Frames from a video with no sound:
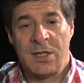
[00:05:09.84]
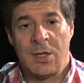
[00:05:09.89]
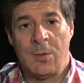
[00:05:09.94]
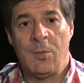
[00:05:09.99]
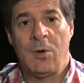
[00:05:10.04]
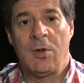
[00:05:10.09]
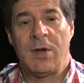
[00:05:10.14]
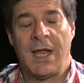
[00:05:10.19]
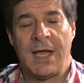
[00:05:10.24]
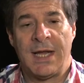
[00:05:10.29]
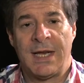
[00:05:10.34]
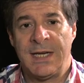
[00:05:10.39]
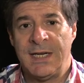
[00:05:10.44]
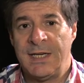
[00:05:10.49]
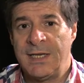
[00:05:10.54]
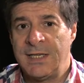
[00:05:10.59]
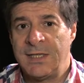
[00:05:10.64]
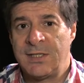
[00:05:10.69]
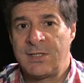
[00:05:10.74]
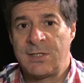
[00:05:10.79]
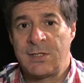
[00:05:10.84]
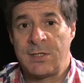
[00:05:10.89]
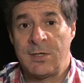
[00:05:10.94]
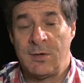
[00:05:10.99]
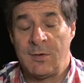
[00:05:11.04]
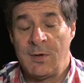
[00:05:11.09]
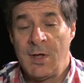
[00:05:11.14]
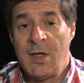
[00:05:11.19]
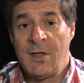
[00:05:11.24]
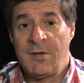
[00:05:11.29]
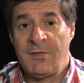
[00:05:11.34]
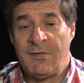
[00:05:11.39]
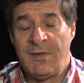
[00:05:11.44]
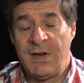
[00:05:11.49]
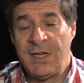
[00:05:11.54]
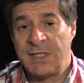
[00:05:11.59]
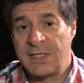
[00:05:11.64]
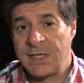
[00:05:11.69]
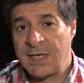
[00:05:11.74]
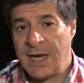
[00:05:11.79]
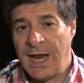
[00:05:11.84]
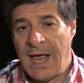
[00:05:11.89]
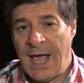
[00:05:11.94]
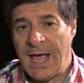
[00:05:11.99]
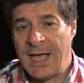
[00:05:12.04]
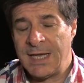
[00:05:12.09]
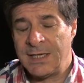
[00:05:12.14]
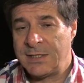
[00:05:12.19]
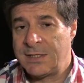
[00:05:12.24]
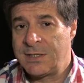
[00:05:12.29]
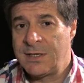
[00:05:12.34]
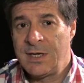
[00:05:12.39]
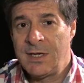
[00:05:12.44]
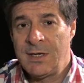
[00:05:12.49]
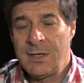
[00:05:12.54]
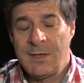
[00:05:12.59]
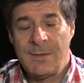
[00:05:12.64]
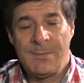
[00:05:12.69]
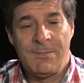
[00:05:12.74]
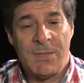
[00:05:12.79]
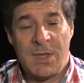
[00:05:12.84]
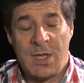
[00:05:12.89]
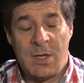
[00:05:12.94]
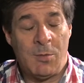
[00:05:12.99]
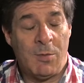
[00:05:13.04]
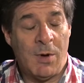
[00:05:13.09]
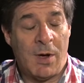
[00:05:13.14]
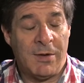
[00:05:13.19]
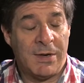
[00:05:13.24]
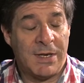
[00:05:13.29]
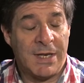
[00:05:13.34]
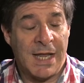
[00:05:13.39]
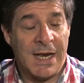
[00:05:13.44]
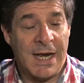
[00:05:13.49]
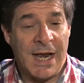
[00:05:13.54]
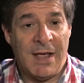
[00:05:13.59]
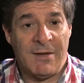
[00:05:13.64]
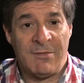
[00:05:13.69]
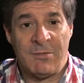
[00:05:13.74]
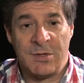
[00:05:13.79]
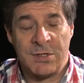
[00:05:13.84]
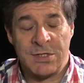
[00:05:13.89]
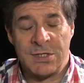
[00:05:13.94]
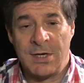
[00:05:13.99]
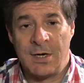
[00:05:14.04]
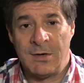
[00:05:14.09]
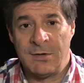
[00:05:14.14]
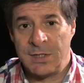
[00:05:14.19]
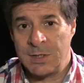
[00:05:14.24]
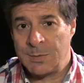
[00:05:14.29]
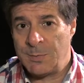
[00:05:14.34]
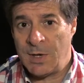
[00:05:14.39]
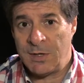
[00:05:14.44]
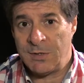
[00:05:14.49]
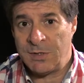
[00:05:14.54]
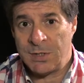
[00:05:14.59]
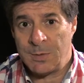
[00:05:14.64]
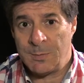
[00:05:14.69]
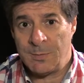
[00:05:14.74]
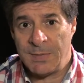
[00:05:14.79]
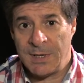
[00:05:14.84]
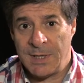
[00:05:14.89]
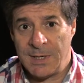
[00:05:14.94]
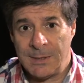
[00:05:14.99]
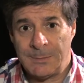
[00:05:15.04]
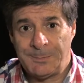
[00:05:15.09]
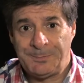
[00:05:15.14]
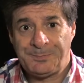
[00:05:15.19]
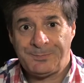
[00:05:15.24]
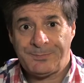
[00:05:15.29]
the more likely it is to freeze it. And you won't then have what's known as motion blur.